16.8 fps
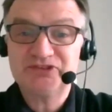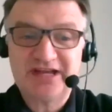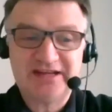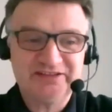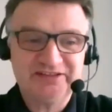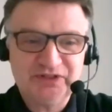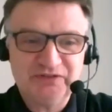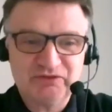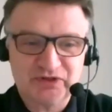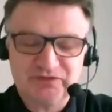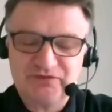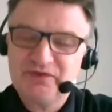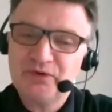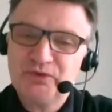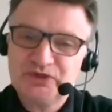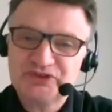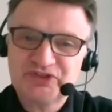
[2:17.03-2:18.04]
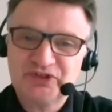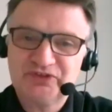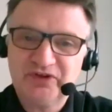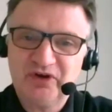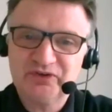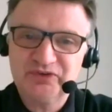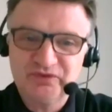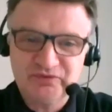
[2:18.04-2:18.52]
I know you've got to focus
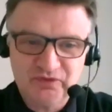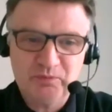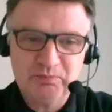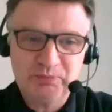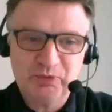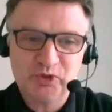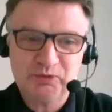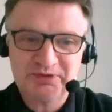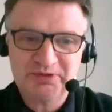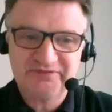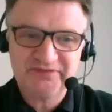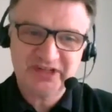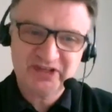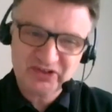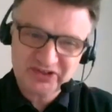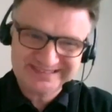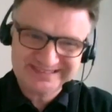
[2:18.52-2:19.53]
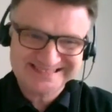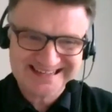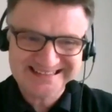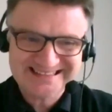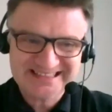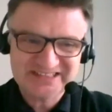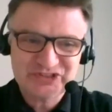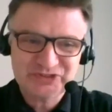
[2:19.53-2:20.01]
on the football, but have you got to
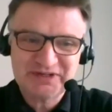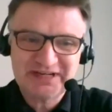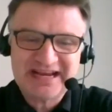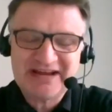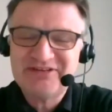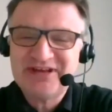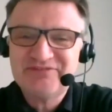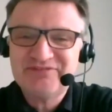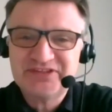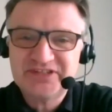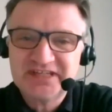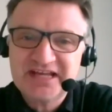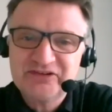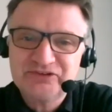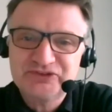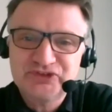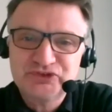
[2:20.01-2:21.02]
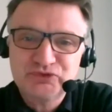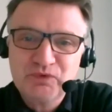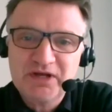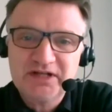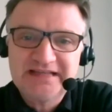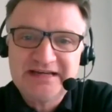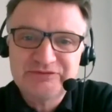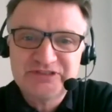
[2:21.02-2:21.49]
take into account everything else as
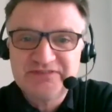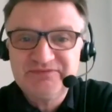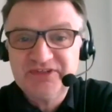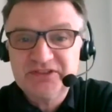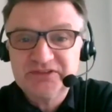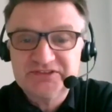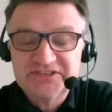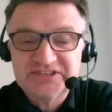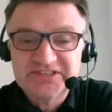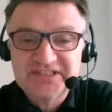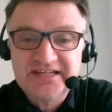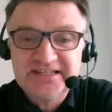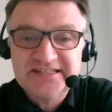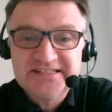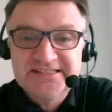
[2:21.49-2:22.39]
well? How difficult is that?